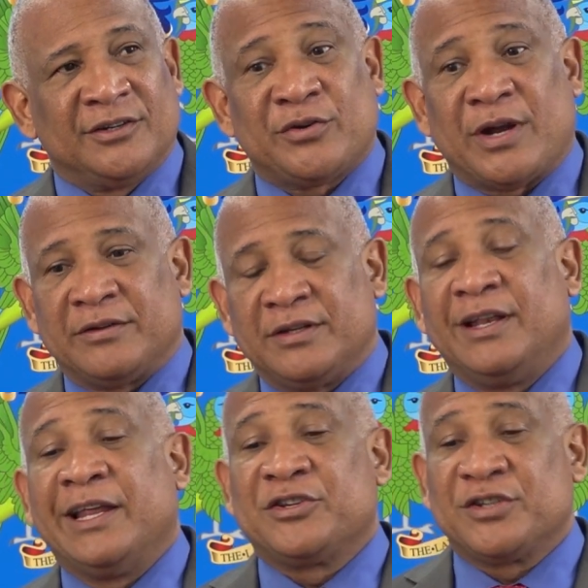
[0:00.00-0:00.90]
tra- the
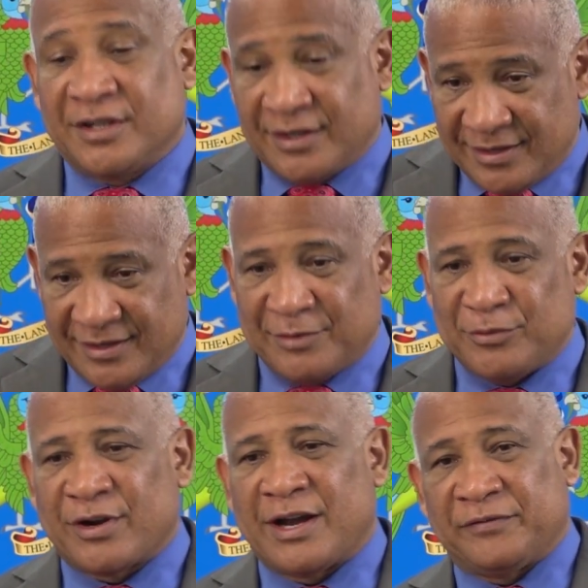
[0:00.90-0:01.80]
leisure
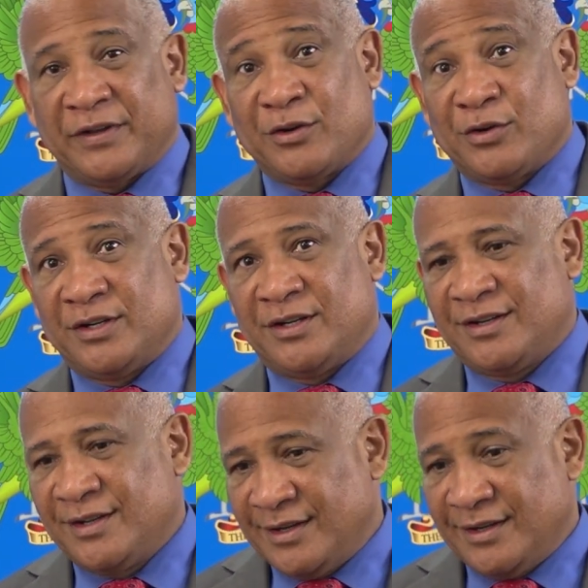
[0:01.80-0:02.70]
demographic or the,
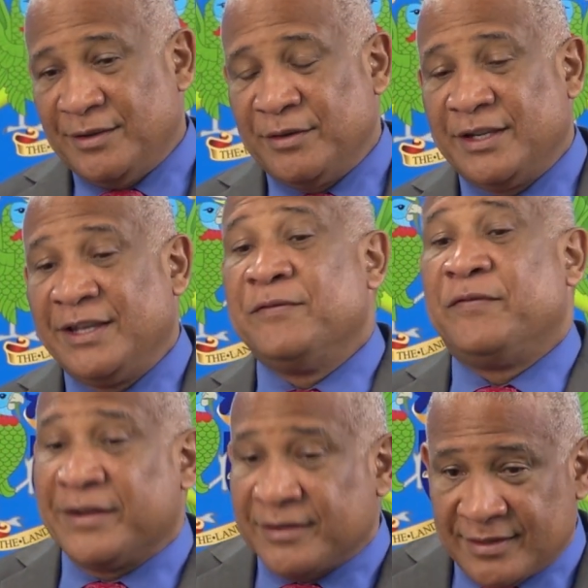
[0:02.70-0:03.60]
the
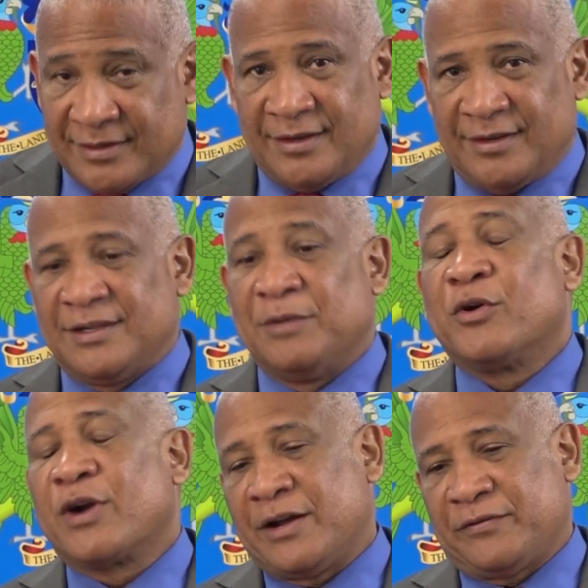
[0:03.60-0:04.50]
event
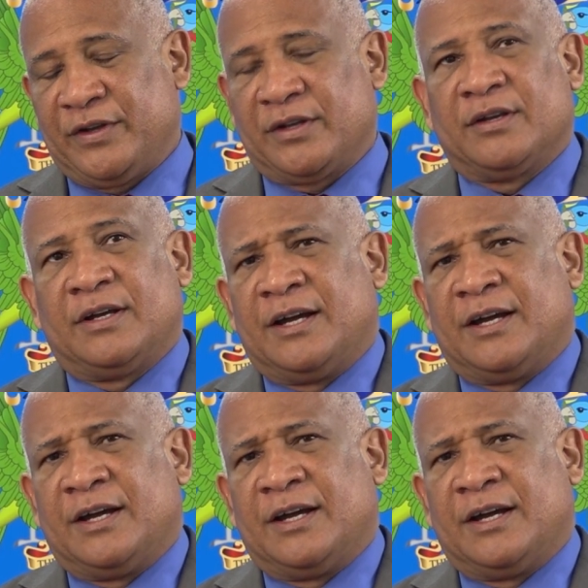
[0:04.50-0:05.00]
demographic.